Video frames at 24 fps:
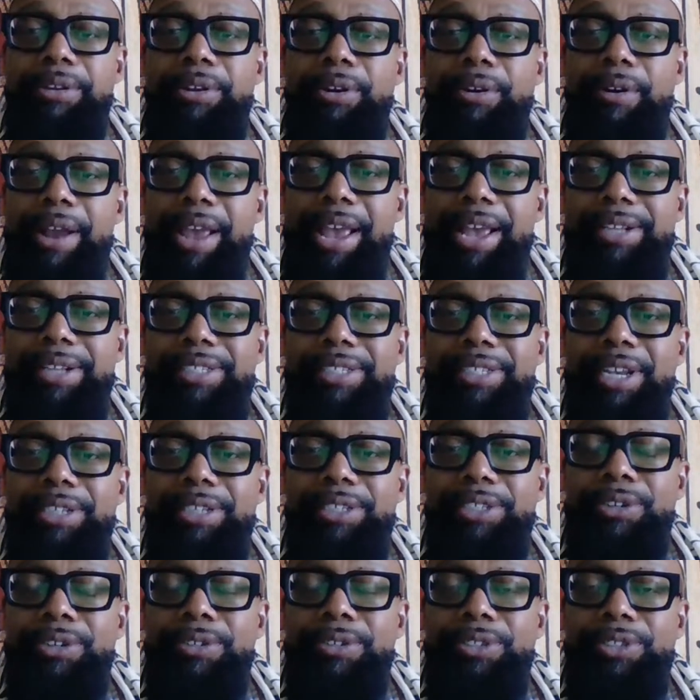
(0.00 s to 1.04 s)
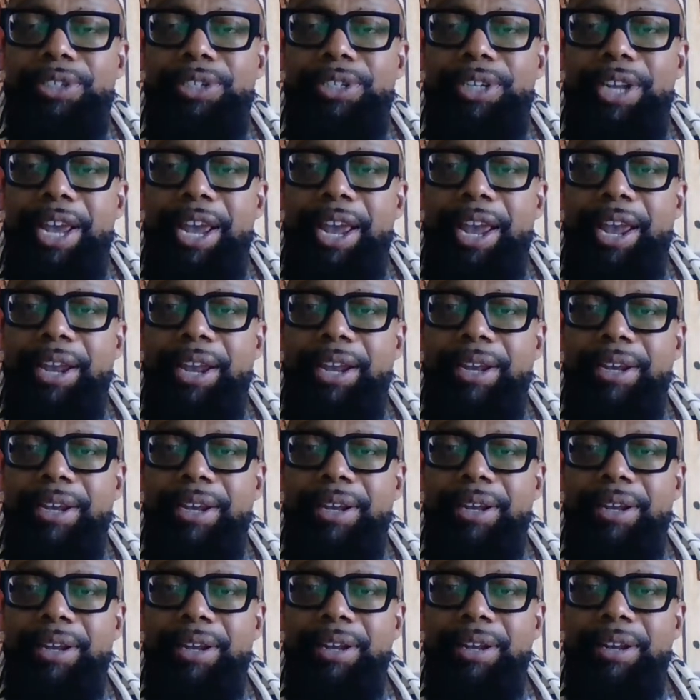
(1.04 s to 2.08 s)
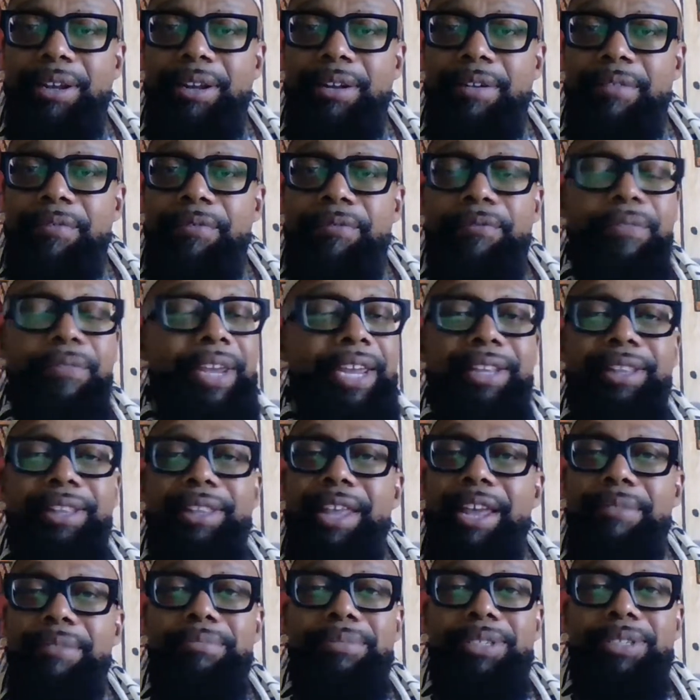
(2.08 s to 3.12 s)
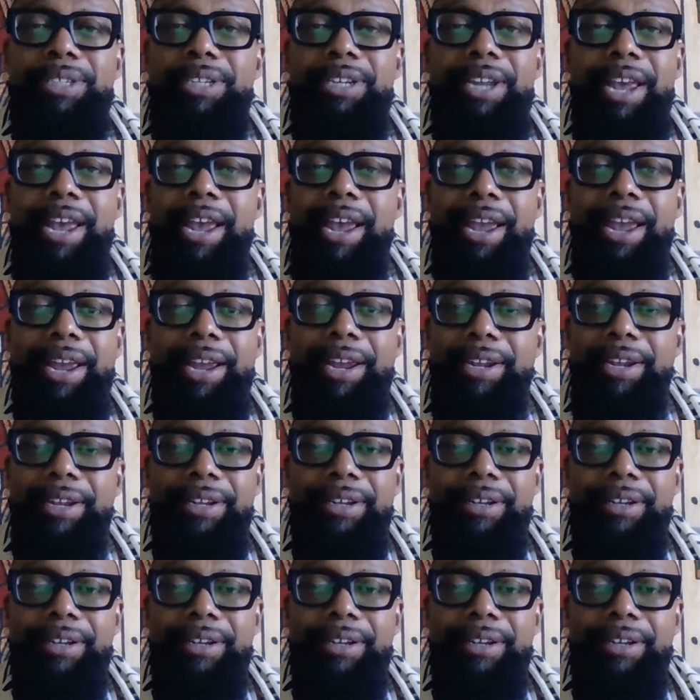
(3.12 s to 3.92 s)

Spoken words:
your ancestors today. Feed them today,